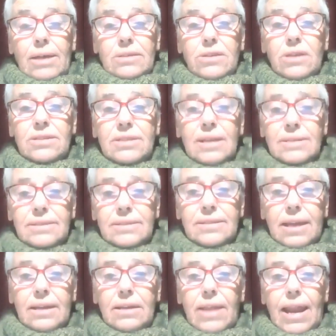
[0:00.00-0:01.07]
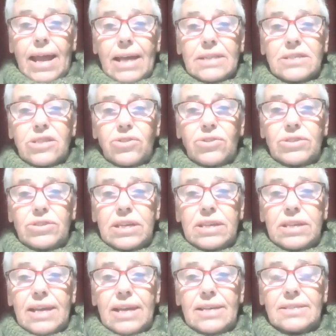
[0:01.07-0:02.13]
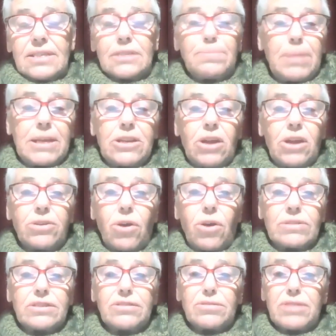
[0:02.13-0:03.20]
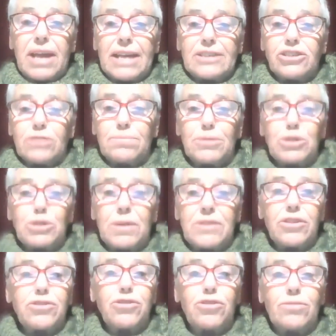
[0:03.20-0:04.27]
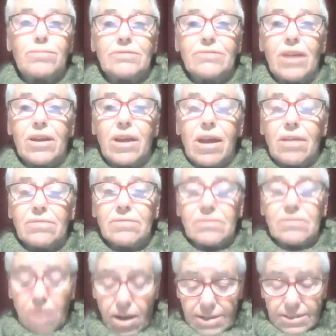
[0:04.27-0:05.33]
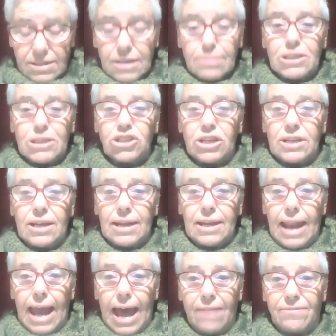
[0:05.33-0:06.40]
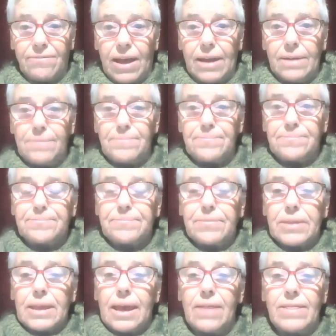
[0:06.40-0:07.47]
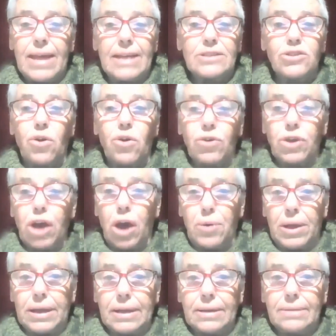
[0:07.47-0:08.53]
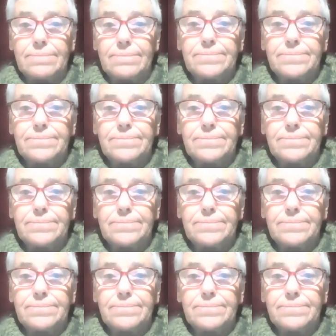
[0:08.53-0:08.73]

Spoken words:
So since then, in the last 30 years, there's been no consultation between the Human Rights Commission and Lava, and that's ongoing.